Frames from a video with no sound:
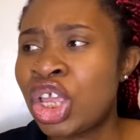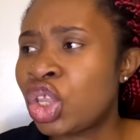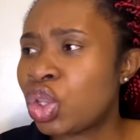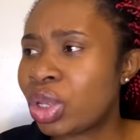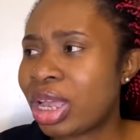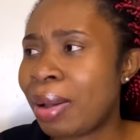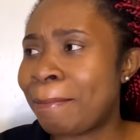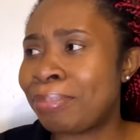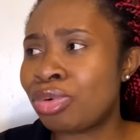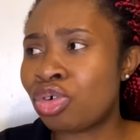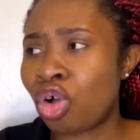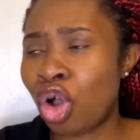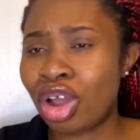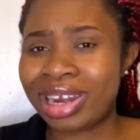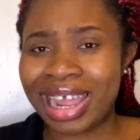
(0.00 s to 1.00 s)
You can
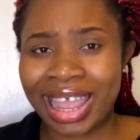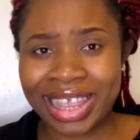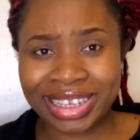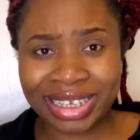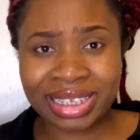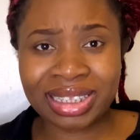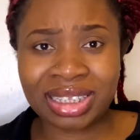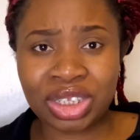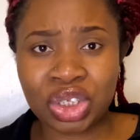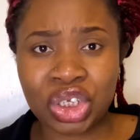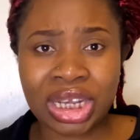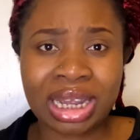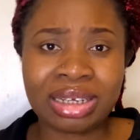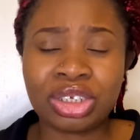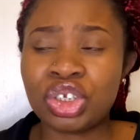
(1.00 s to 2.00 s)
book other agencies. You
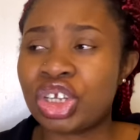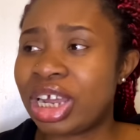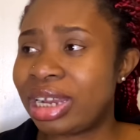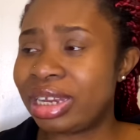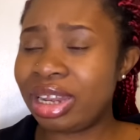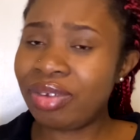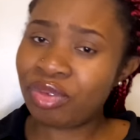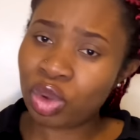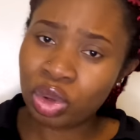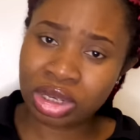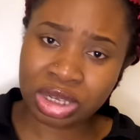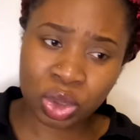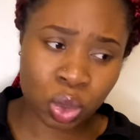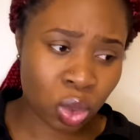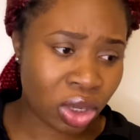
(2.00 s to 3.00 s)
can leave
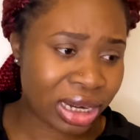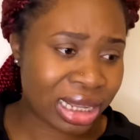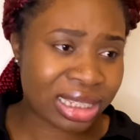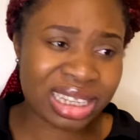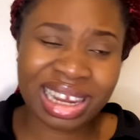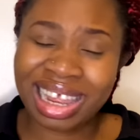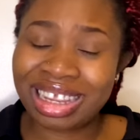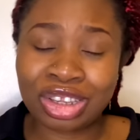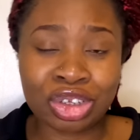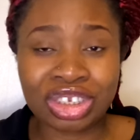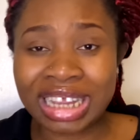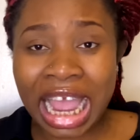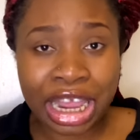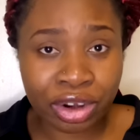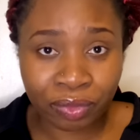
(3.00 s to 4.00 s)
this one and say, like, you're
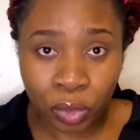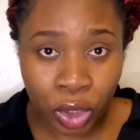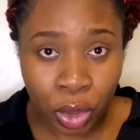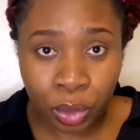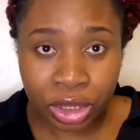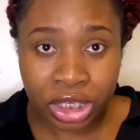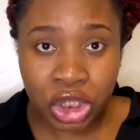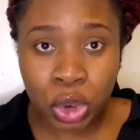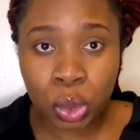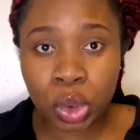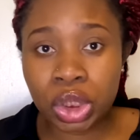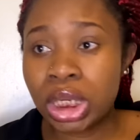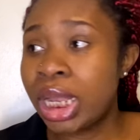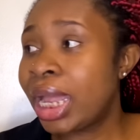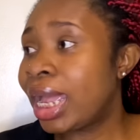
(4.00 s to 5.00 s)
tired of working with this
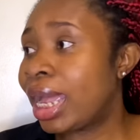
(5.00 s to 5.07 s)
one.